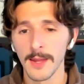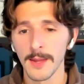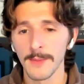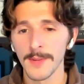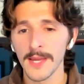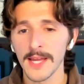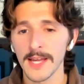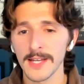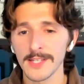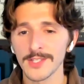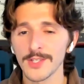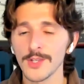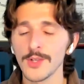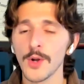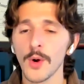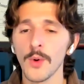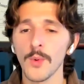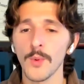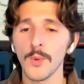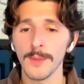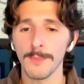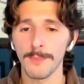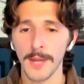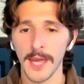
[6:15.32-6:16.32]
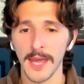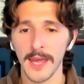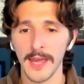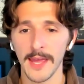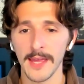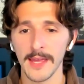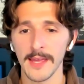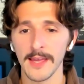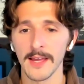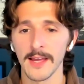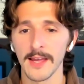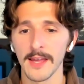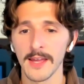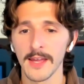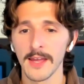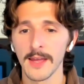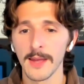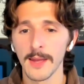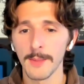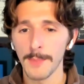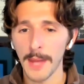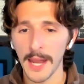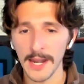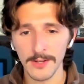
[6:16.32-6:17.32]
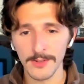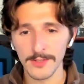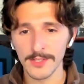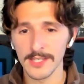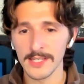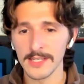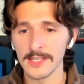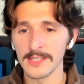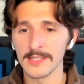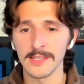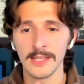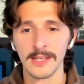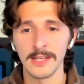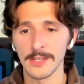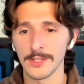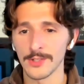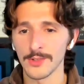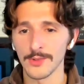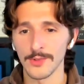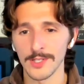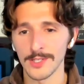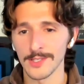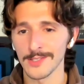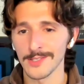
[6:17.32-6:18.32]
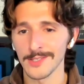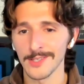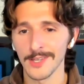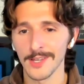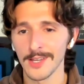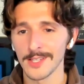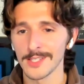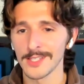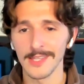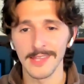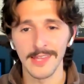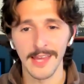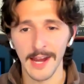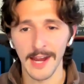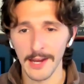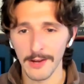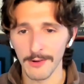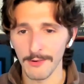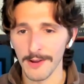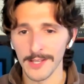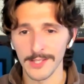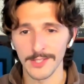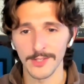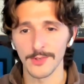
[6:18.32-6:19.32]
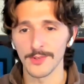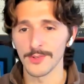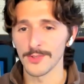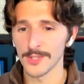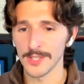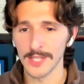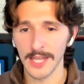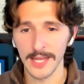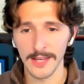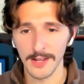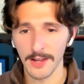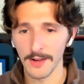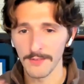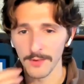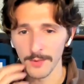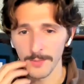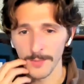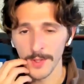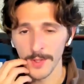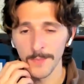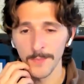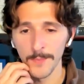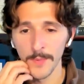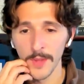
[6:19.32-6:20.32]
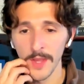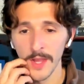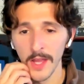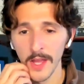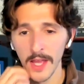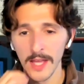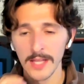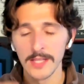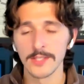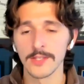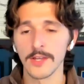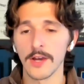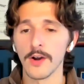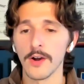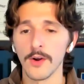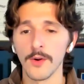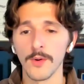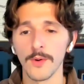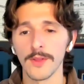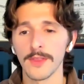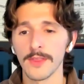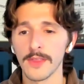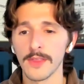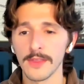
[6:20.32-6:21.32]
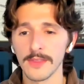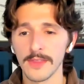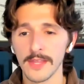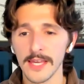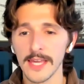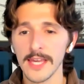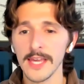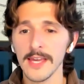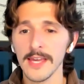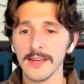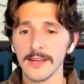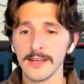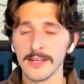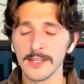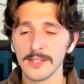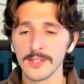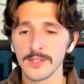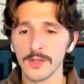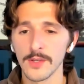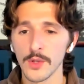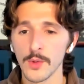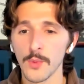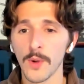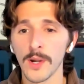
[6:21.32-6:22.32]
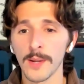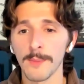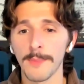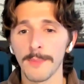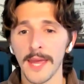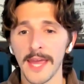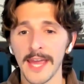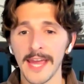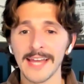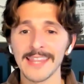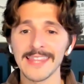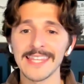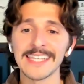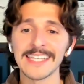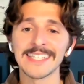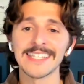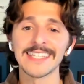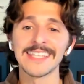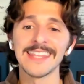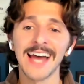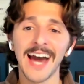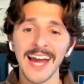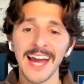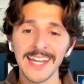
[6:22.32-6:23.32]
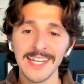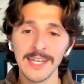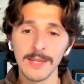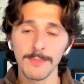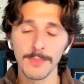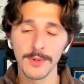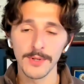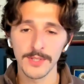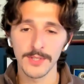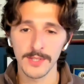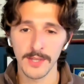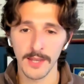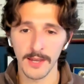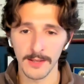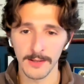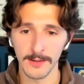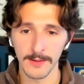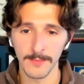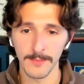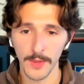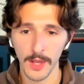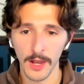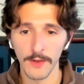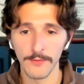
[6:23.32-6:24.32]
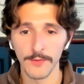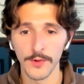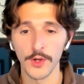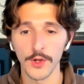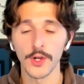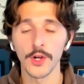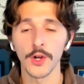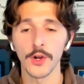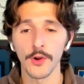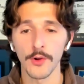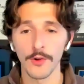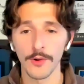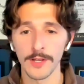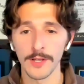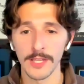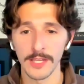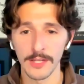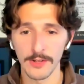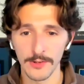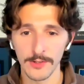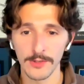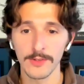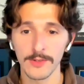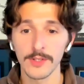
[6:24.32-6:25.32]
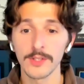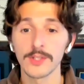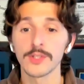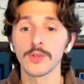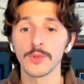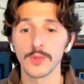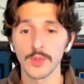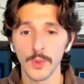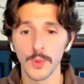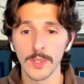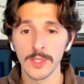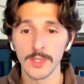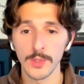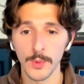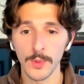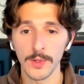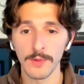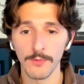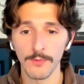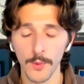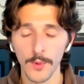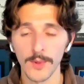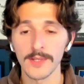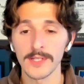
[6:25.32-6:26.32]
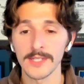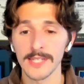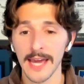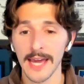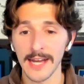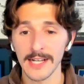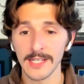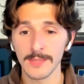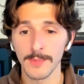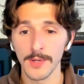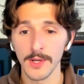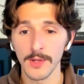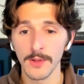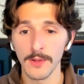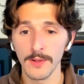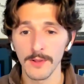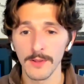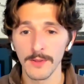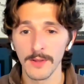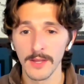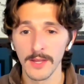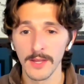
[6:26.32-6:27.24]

because you don't want to pay penalties and interests to the IRS or your state government. So the key is you want to pay at least 90% of your current year, so 2024 tax bill,